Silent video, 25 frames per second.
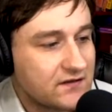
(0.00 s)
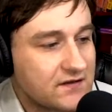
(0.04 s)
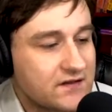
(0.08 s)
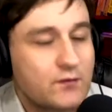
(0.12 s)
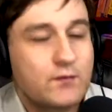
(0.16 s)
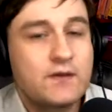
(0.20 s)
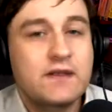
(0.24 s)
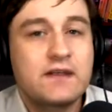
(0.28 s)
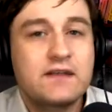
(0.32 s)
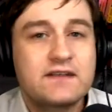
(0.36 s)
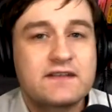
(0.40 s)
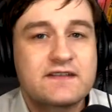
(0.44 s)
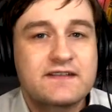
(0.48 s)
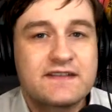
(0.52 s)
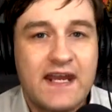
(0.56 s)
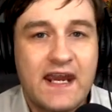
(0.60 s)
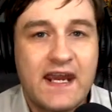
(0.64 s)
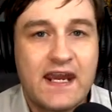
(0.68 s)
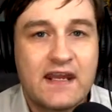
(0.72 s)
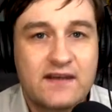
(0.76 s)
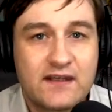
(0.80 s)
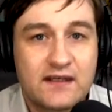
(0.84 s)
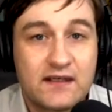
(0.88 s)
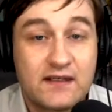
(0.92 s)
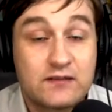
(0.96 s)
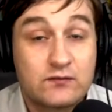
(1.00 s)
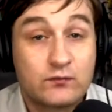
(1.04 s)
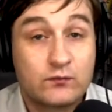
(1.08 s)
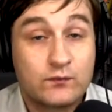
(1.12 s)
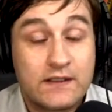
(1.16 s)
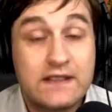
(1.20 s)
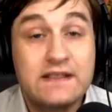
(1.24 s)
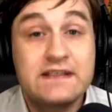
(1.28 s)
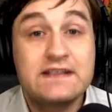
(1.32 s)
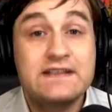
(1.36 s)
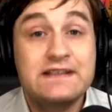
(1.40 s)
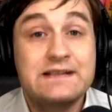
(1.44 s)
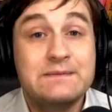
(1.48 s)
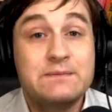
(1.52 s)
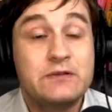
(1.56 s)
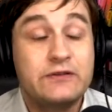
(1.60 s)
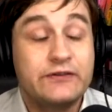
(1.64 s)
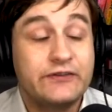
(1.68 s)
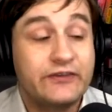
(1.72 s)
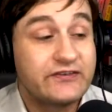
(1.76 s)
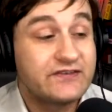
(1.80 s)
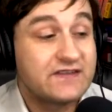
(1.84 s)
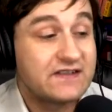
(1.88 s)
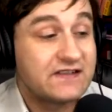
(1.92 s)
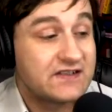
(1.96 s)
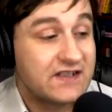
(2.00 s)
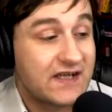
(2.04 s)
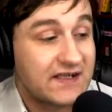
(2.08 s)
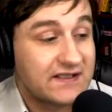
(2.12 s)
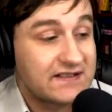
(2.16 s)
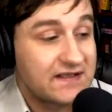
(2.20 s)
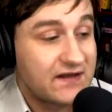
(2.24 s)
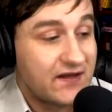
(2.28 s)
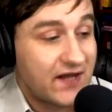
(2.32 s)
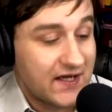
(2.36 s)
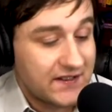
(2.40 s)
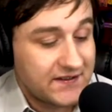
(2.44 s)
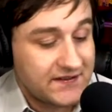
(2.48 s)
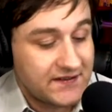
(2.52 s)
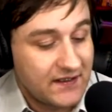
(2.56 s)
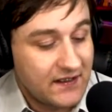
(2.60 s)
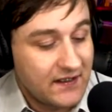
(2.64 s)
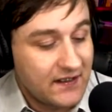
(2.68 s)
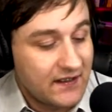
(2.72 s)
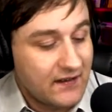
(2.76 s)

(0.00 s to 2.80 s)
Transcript: So we can say that it's reasonable to suggest that